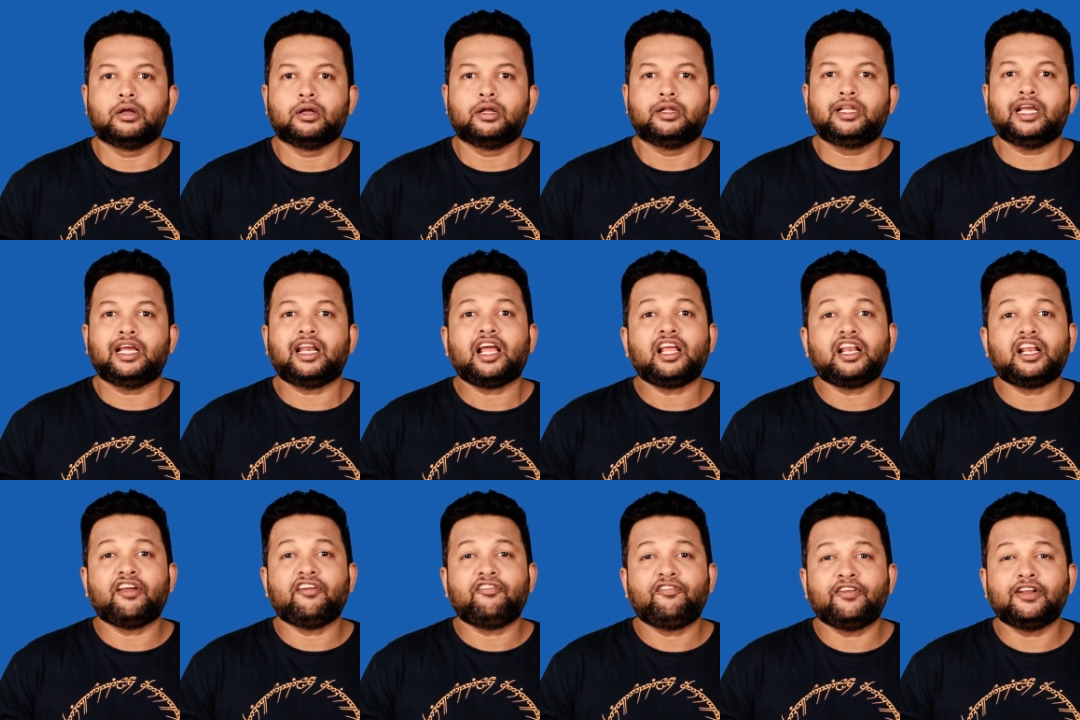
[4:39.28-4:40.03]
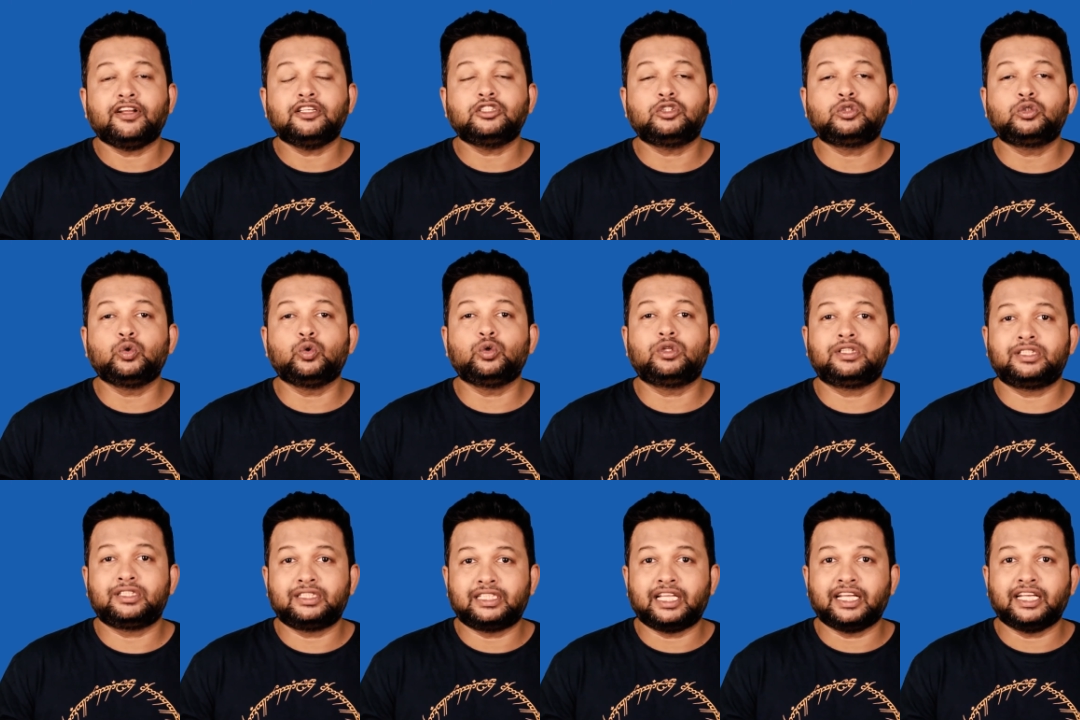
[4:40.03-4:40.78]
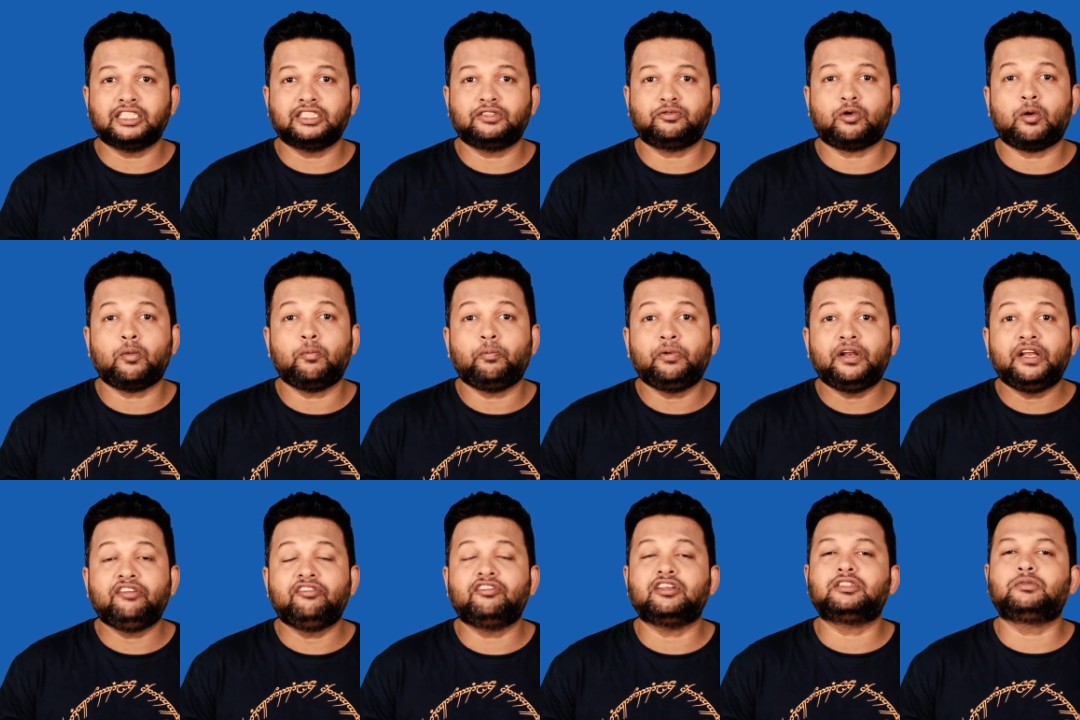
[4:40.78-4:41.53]
there are references to things from
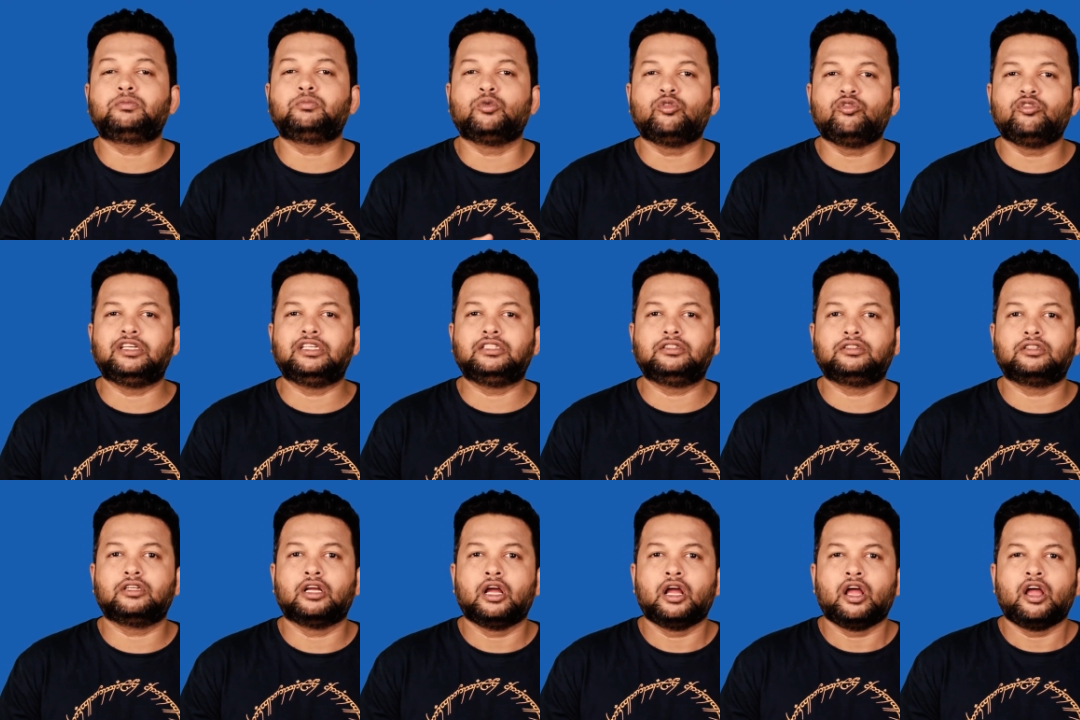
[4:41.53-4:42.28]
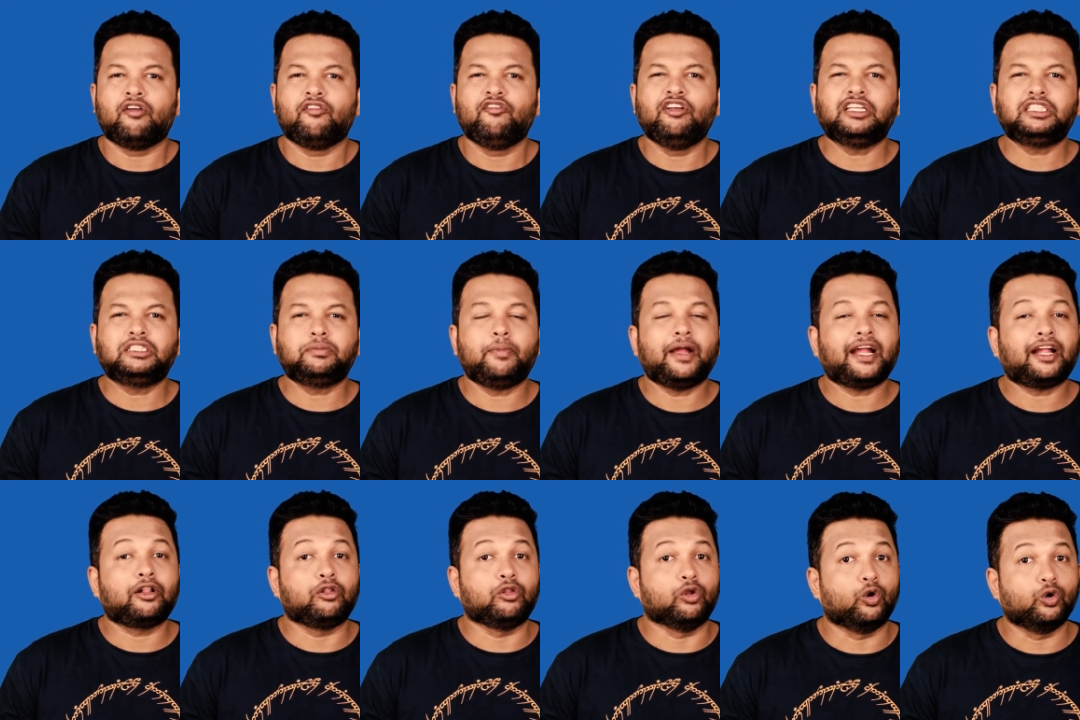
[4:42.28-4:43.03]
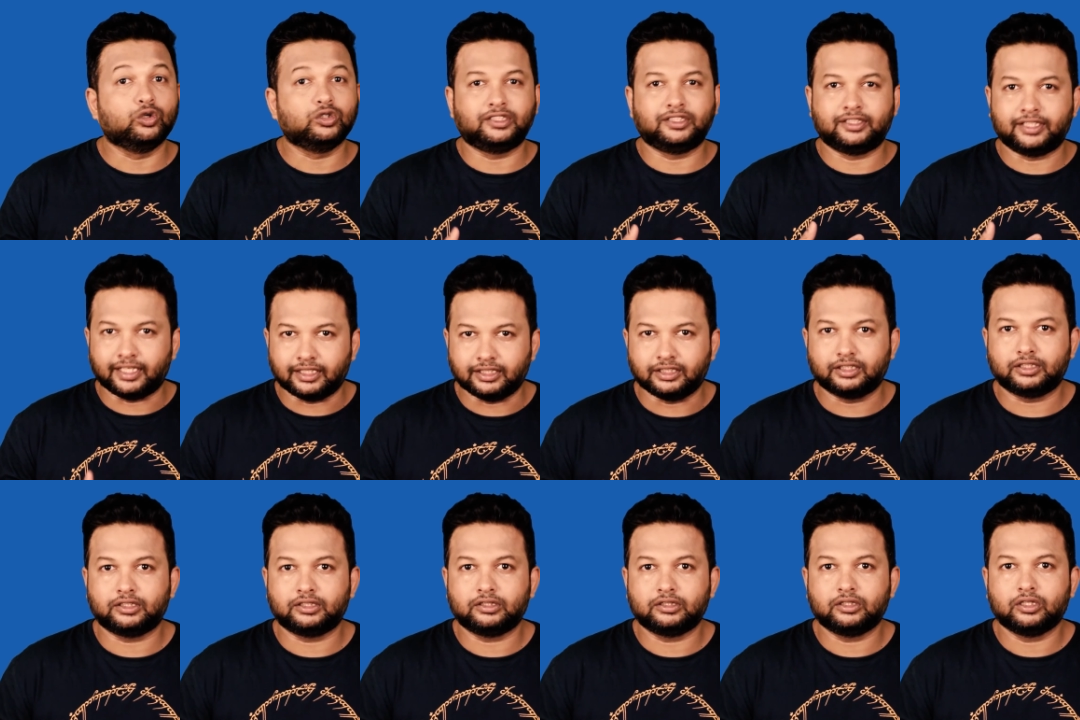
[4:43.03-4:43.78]
previous movies which make no
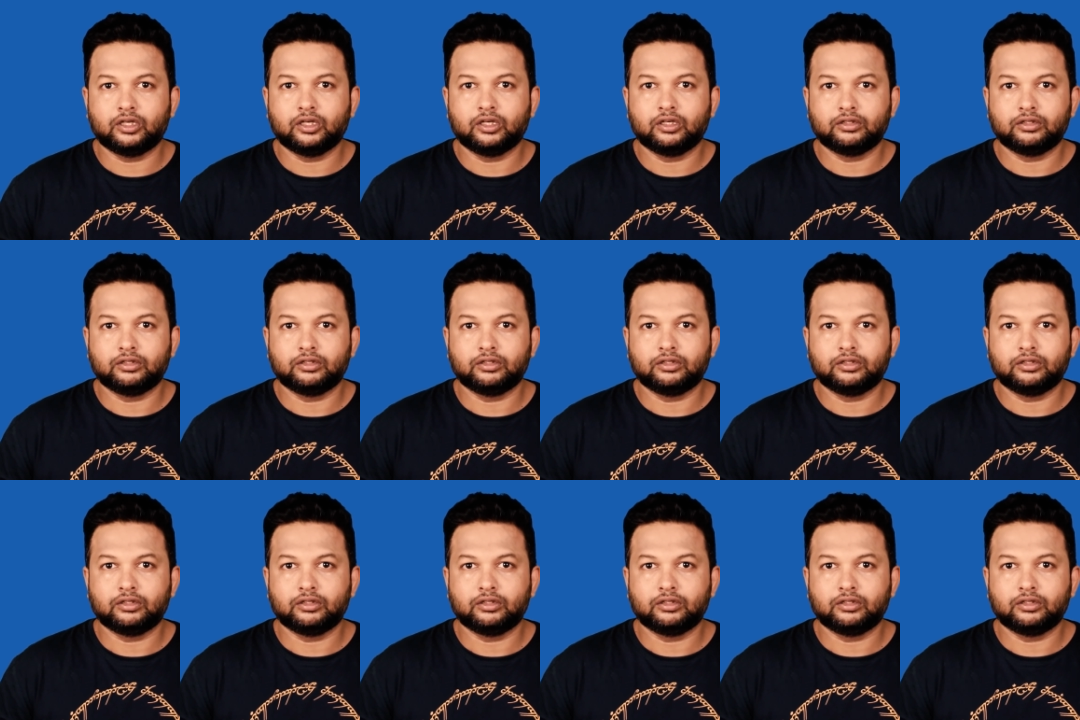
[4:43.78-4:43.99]
sense.